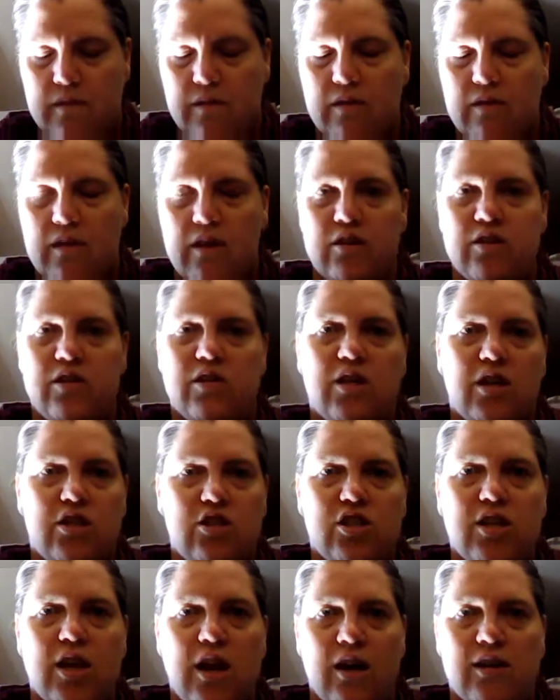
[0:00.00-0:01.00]
There's
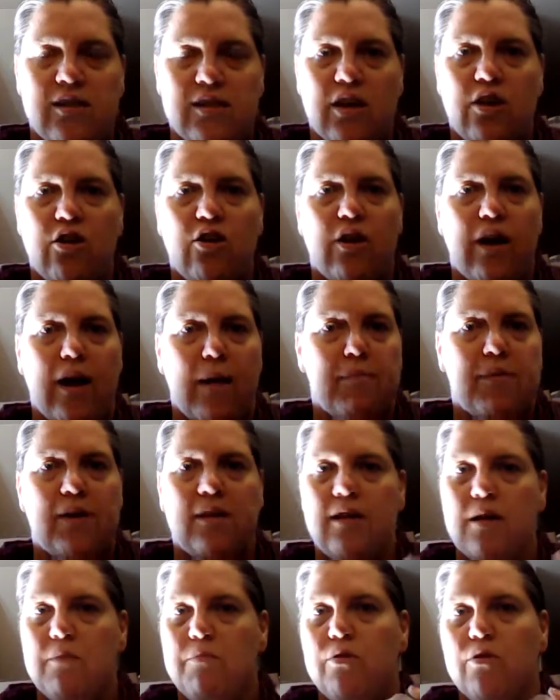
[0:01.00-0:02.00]
such toxic crap
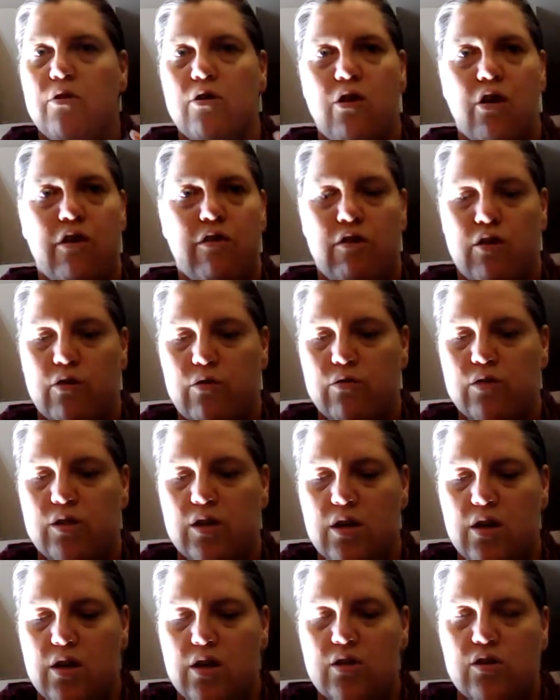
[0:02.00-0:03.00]
that they put on
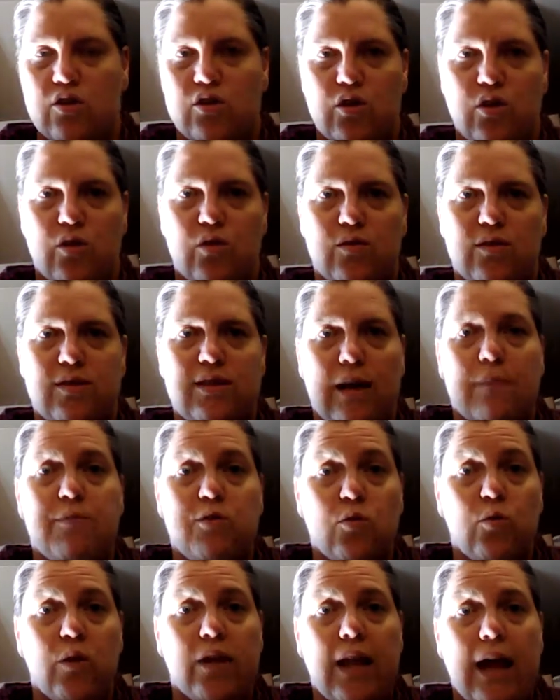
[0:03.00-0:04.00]
those. So stop
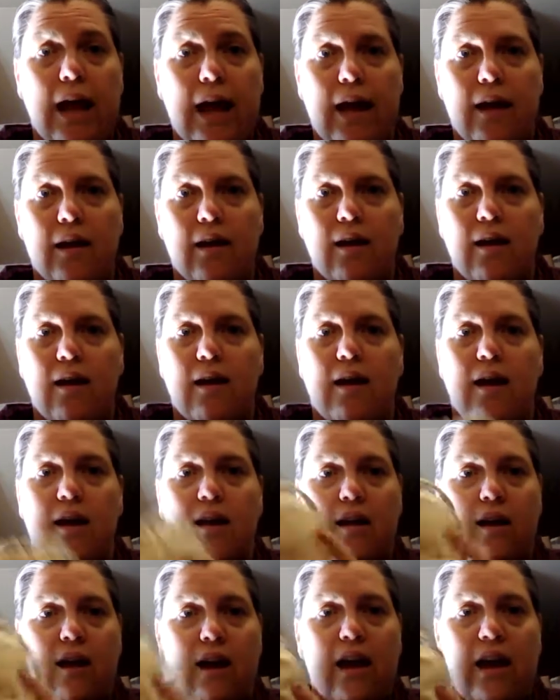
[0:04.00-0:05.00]
doing that.
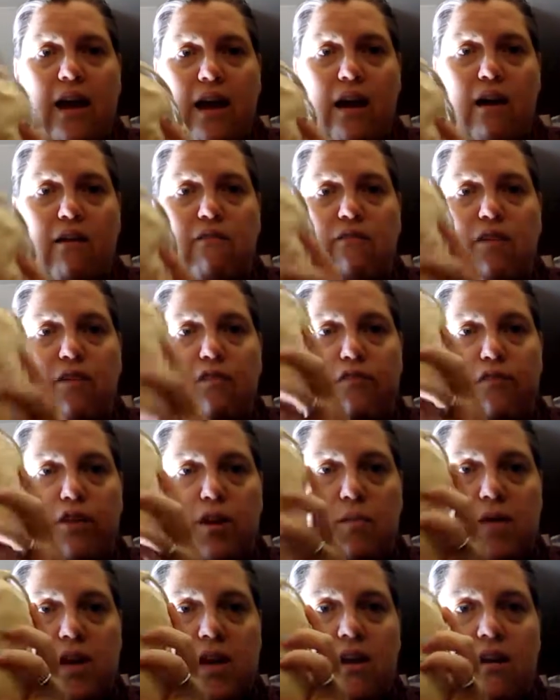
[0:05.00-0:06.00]
And I have a
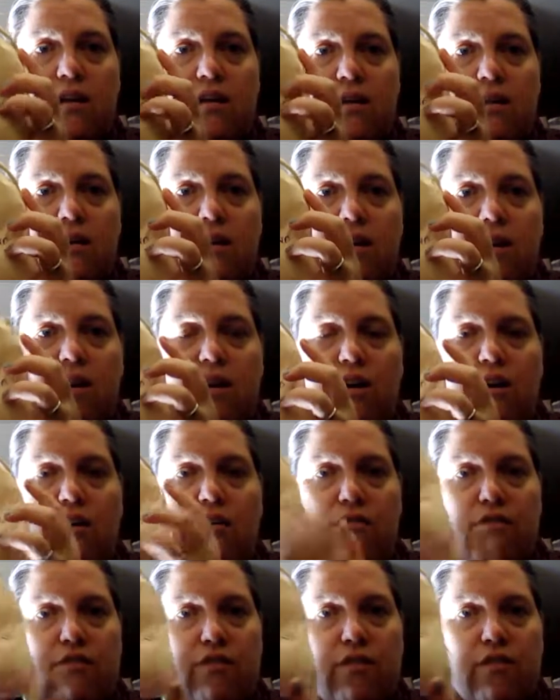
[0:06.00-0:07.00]
freebie
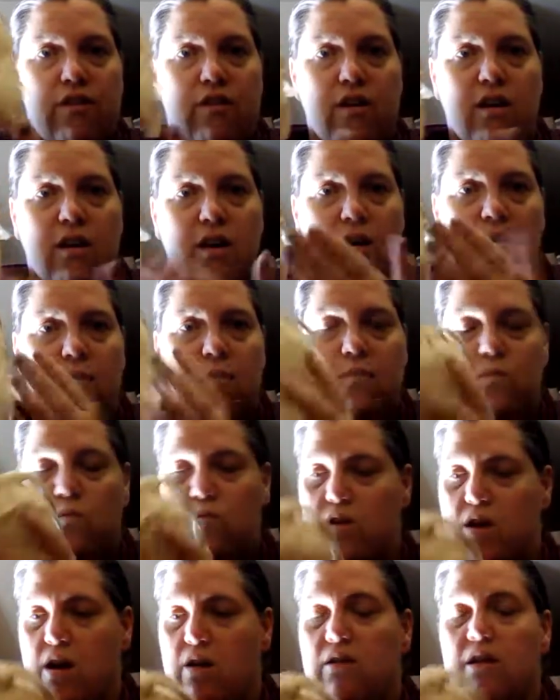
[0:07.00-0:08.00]
of
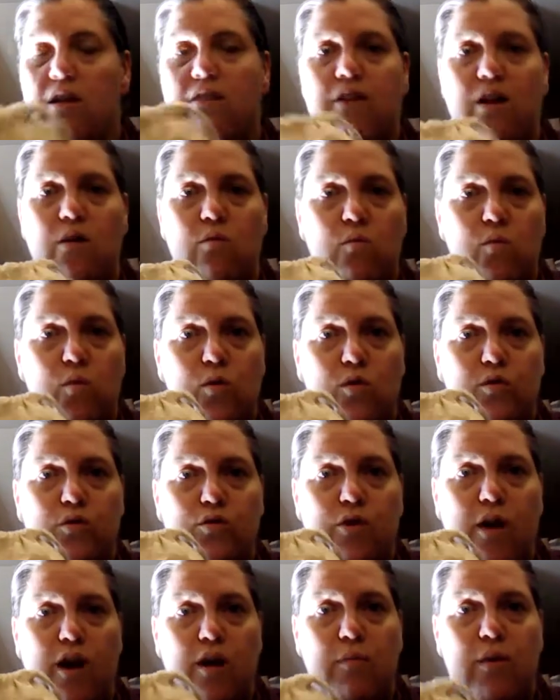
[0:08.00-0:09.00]
Young Living Wool
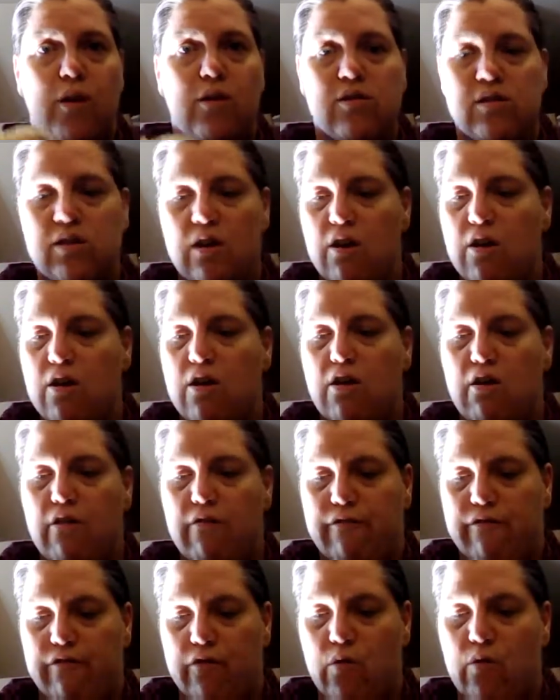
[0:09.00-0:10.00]
Dryer Balls
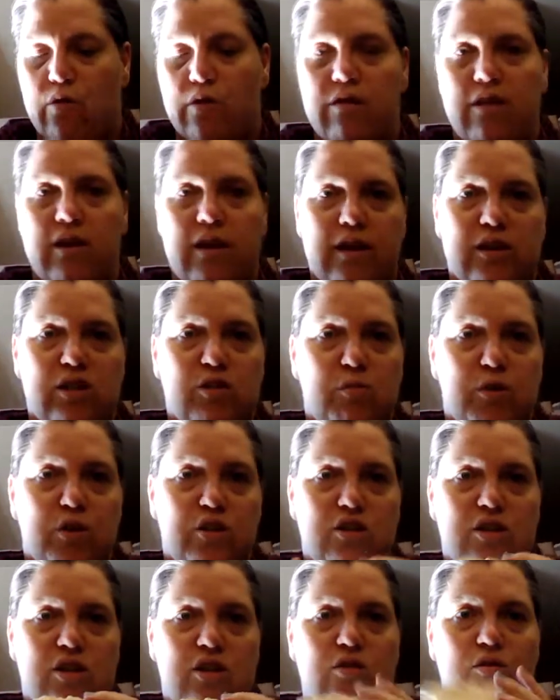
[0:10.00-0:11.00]
for the next
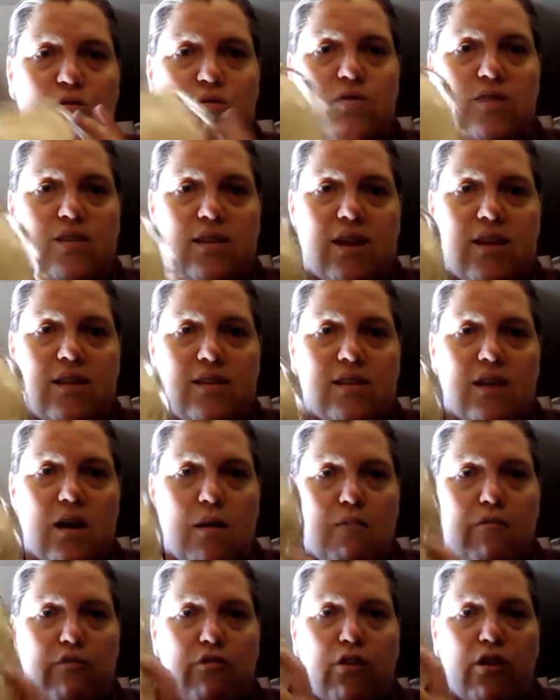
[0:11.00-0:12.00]
person who signs
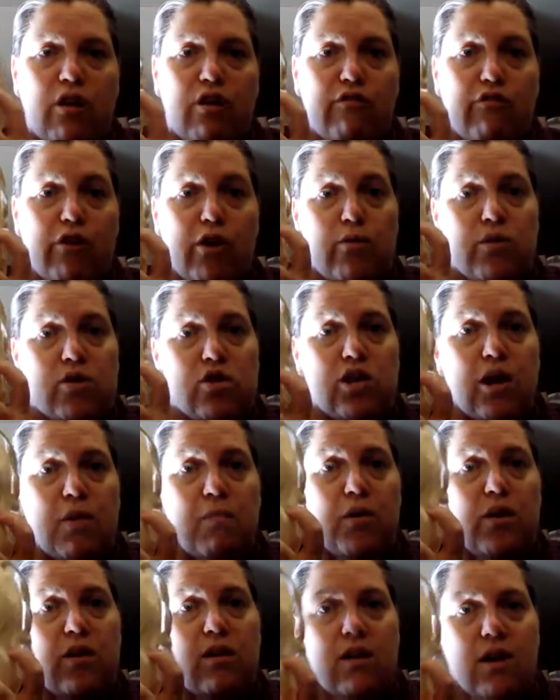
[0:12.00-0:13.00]
up for our Frequent
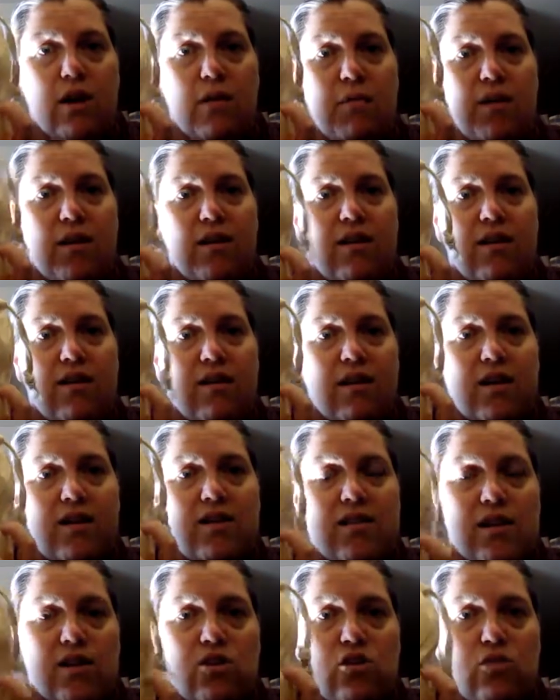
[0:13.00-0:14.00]
Shopper Club
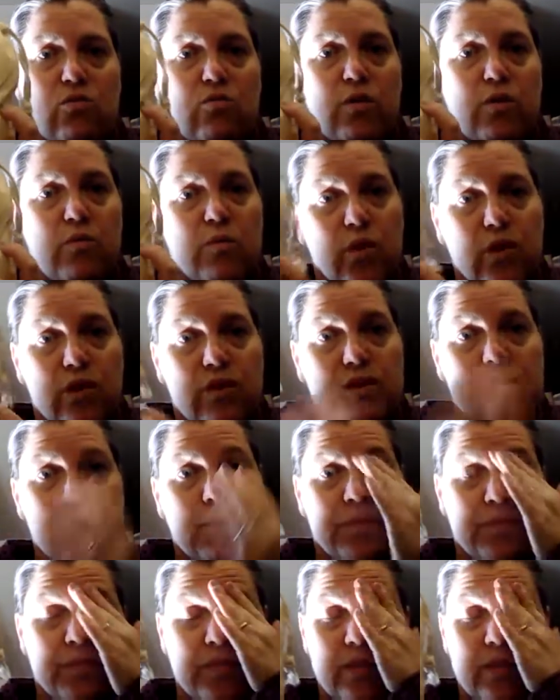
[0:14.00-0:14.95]
Essential Rewards.